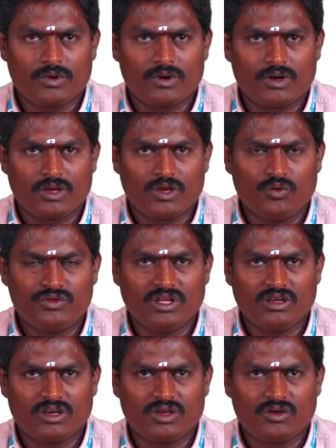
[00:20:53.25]

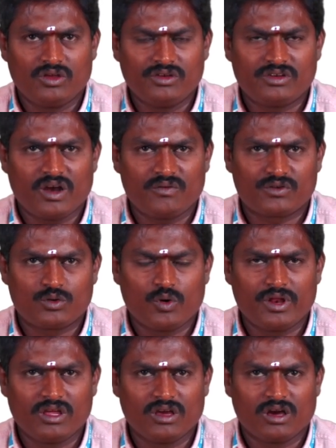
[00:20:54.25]
instead of
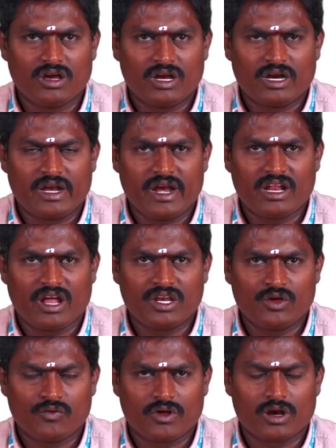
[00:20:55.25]
storing data in
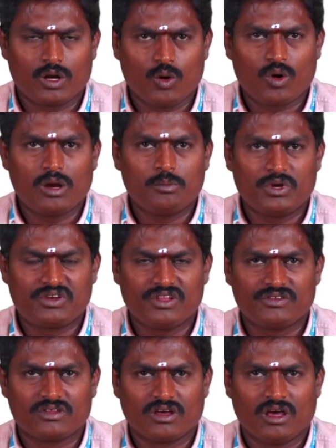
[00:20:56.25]
your local machines,
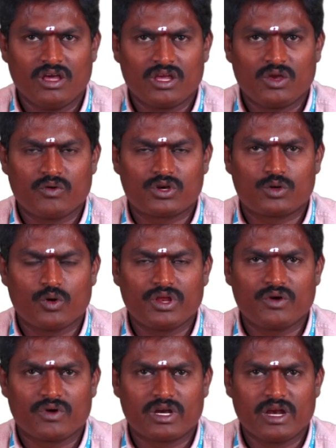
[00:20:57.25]
you are storing your
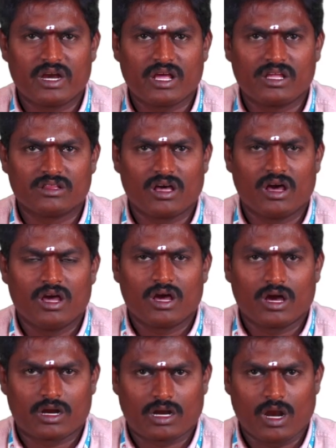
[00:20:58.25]
data in the
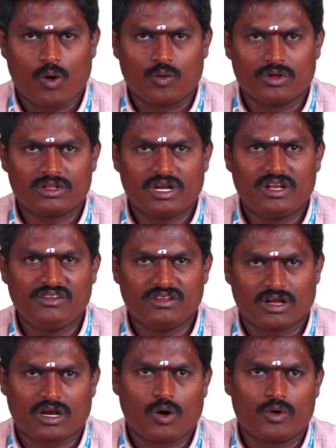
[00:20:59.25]
cloud. That is the
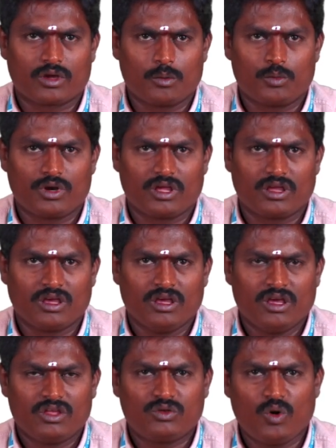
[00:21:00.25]
cloud computing.
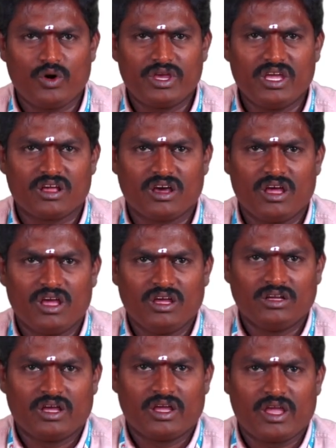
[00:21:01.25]
So here
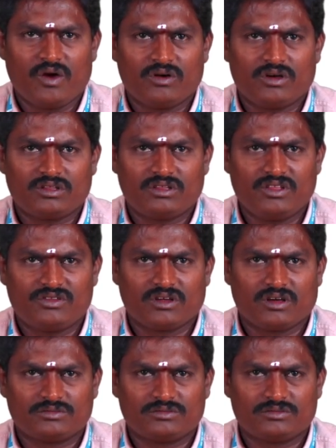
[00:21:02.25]
this cloud